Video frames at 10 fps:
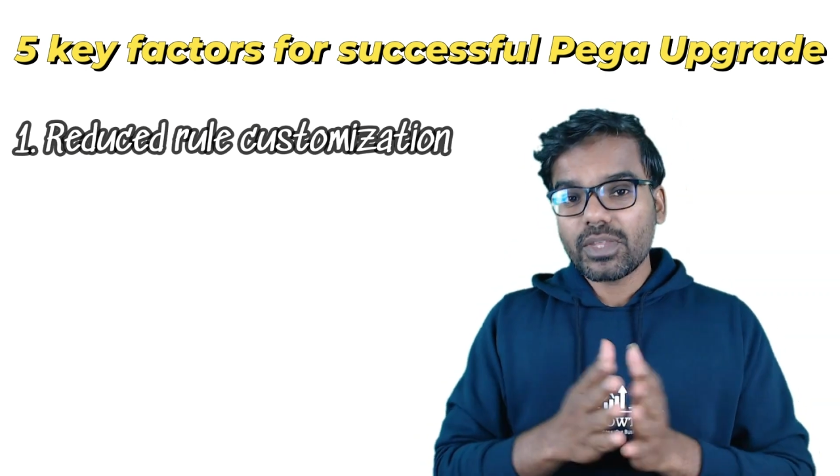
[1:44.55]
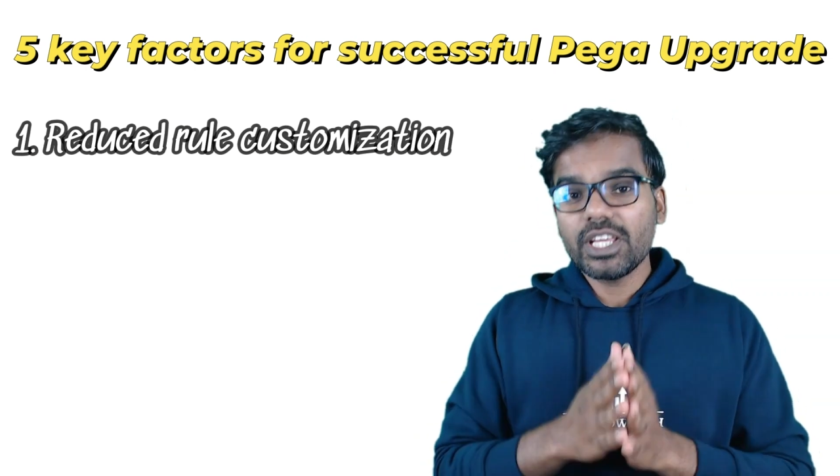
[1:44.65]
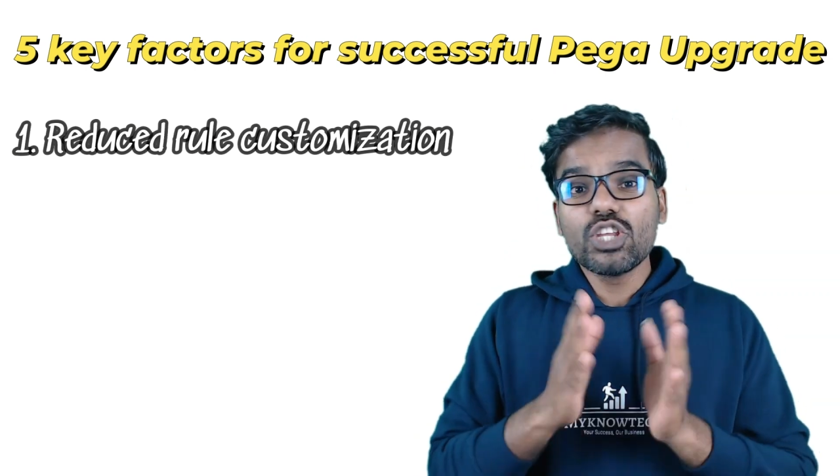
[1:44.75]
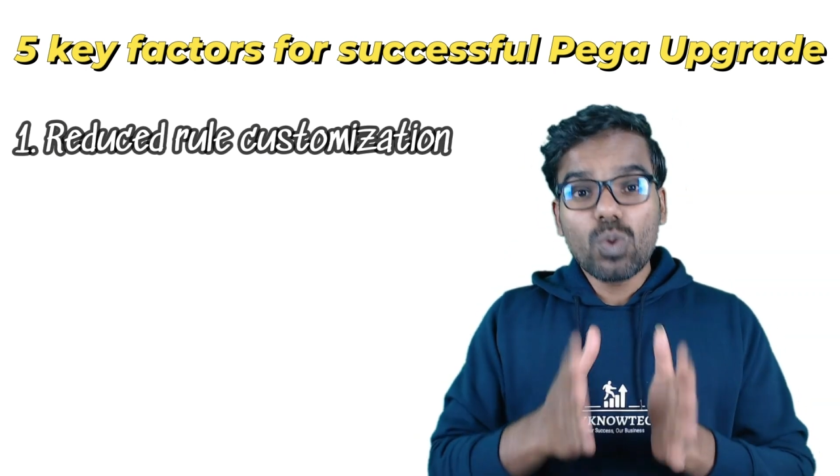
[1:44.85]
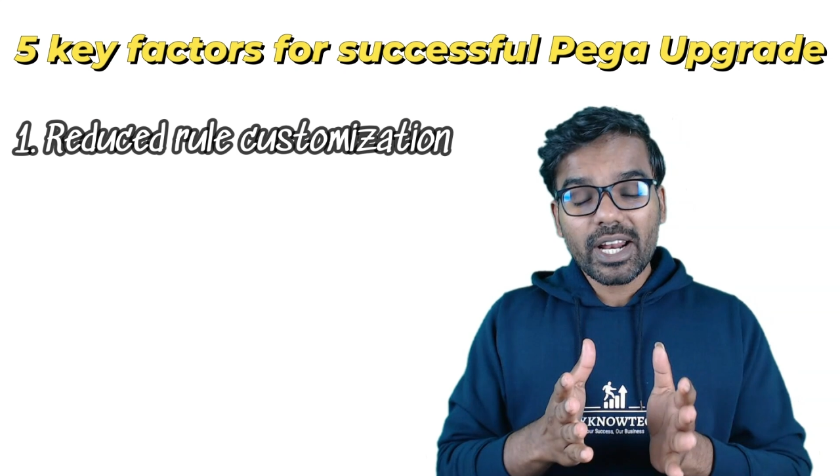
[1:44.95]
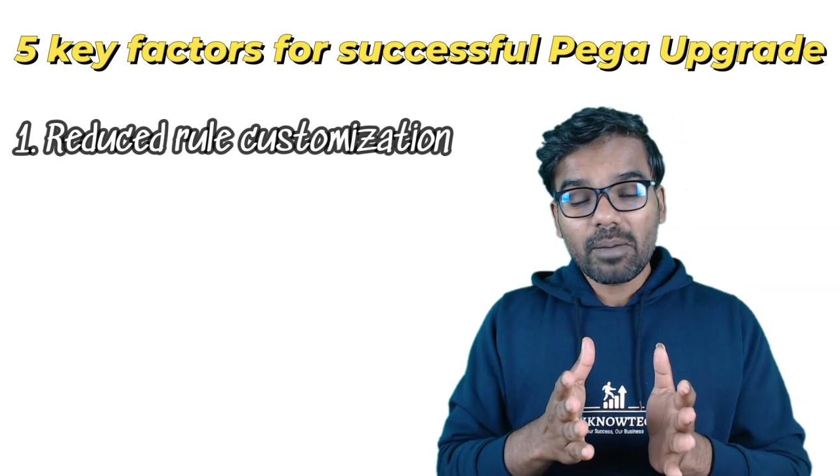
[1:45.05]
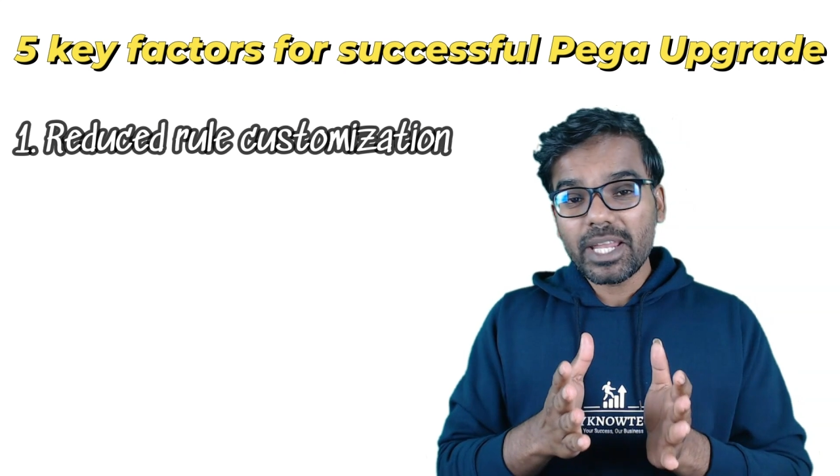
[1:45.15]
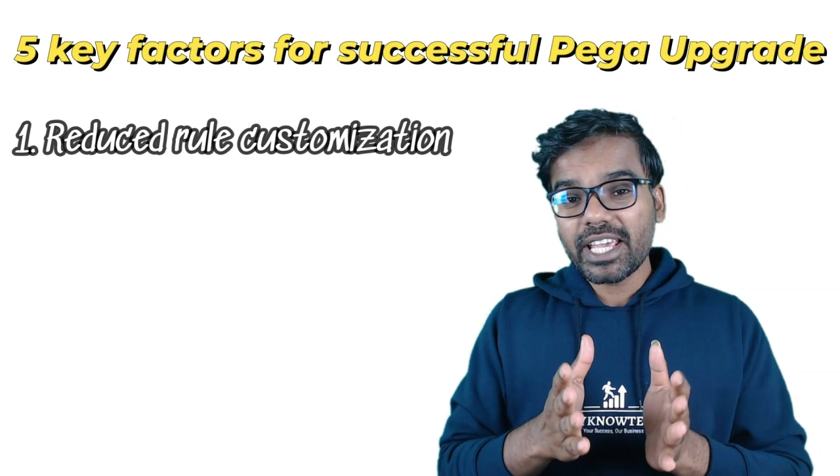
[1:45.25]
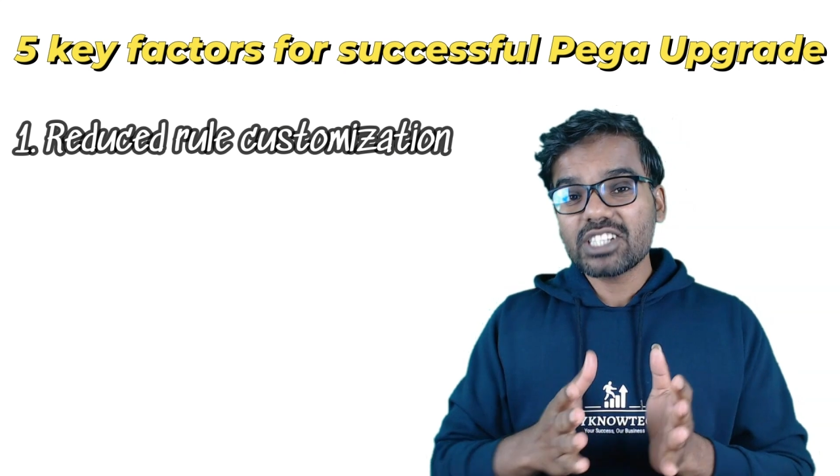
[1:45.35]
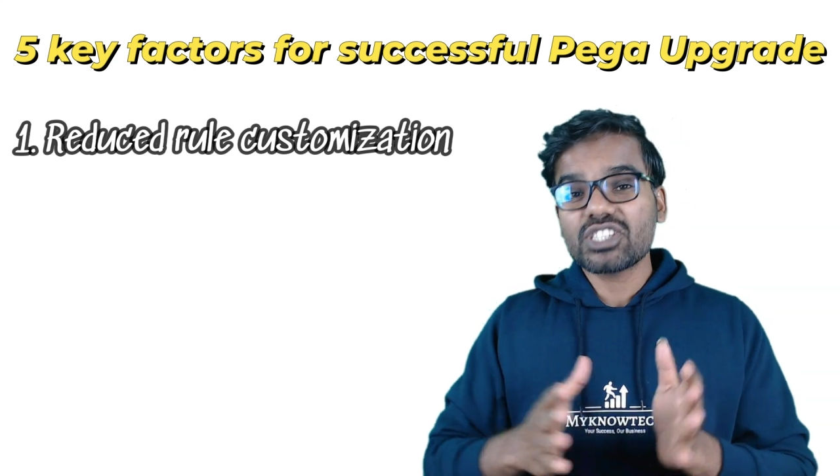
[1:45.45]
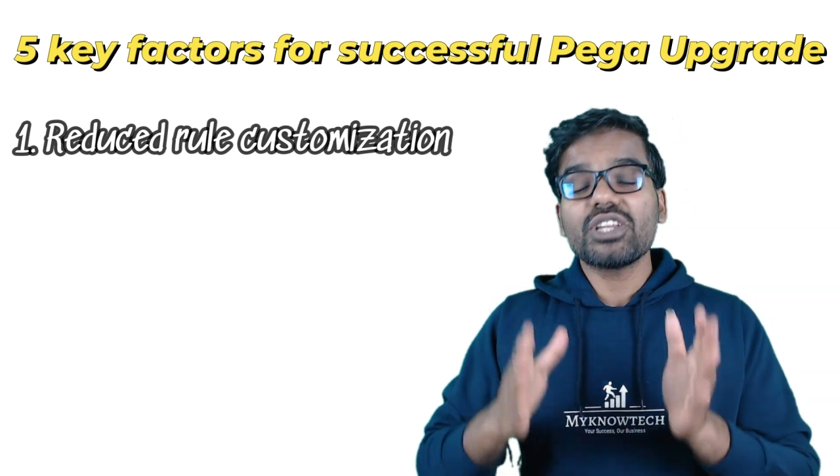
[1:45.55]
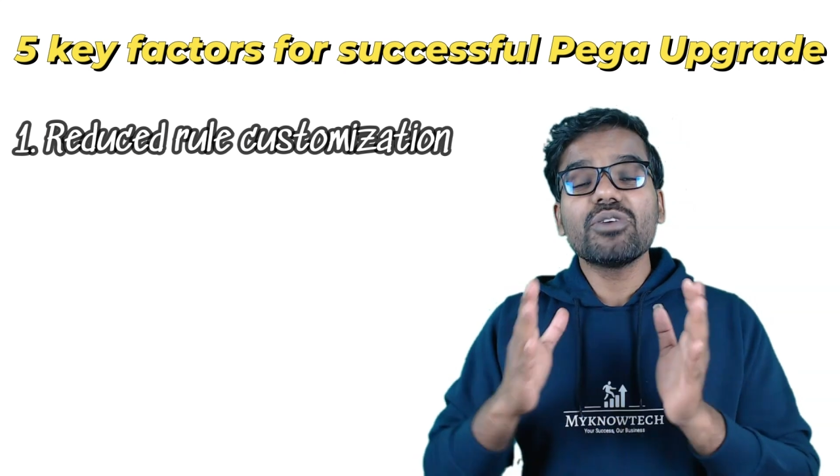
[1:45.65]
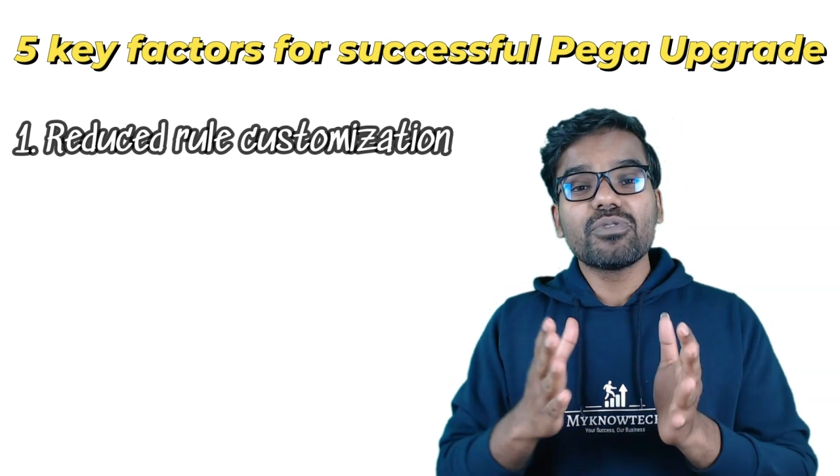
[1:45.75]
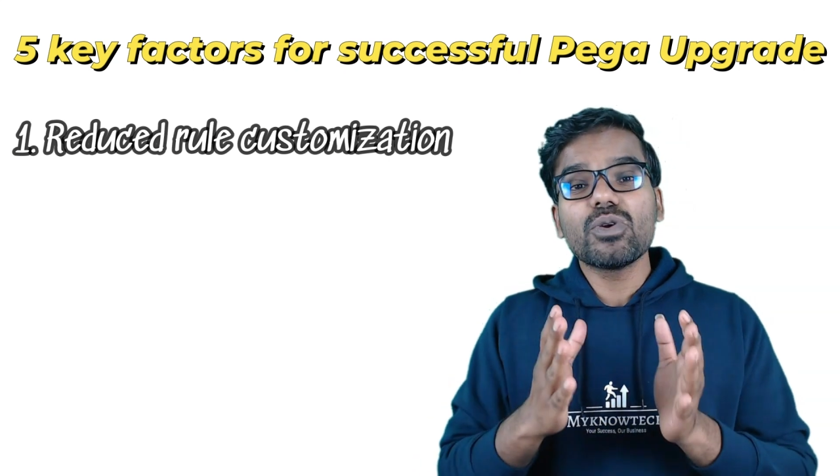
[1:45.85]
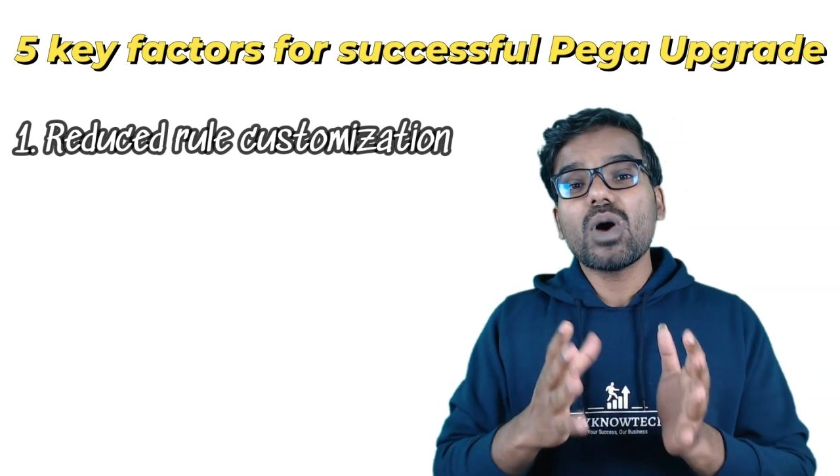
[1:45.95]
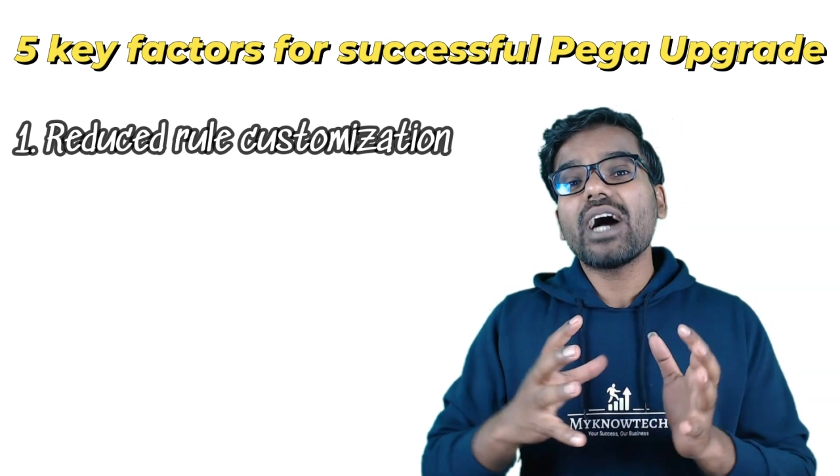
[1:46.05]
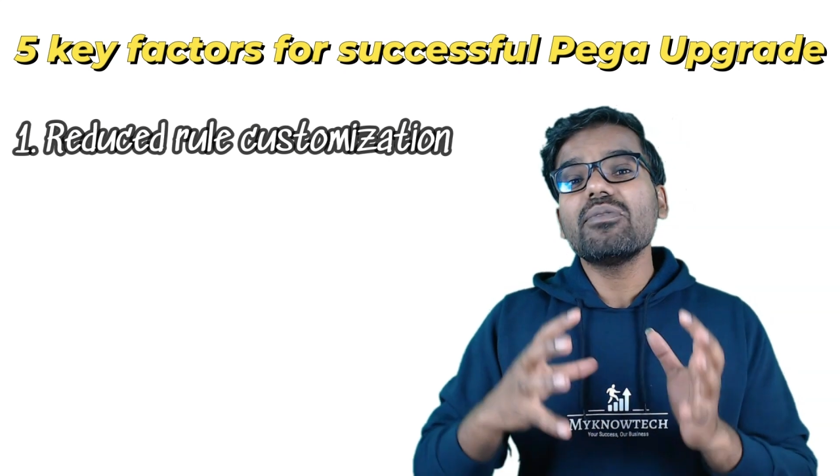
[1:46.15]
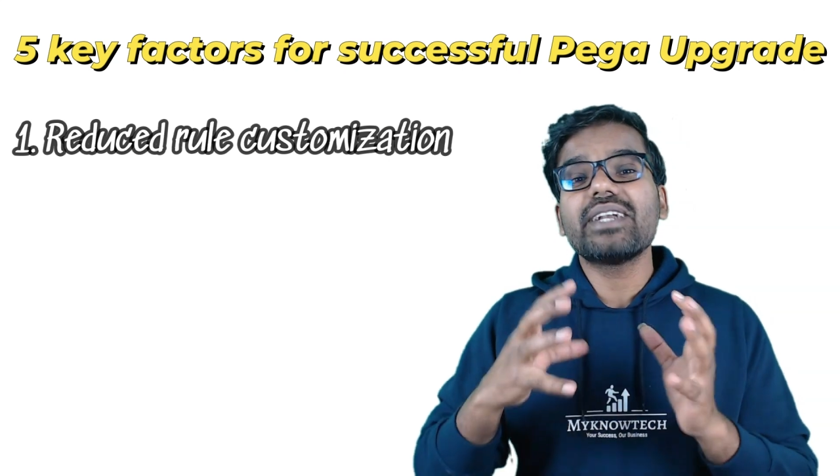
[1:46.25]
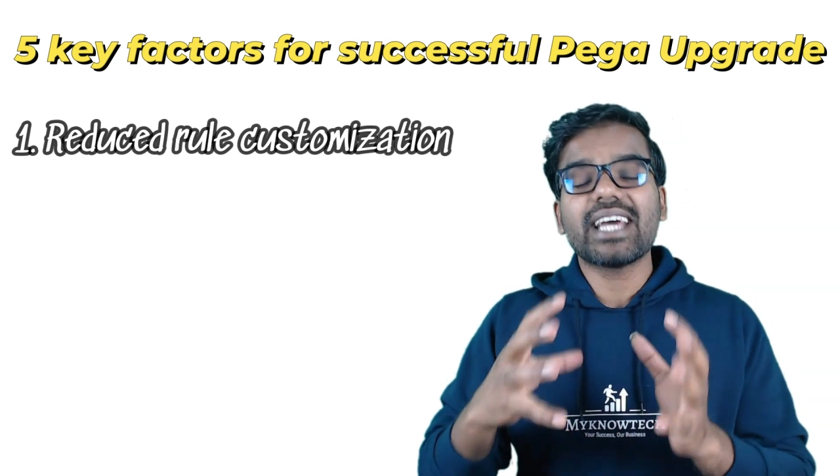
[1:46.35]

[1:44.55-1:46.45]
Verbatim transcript: In your application, if you have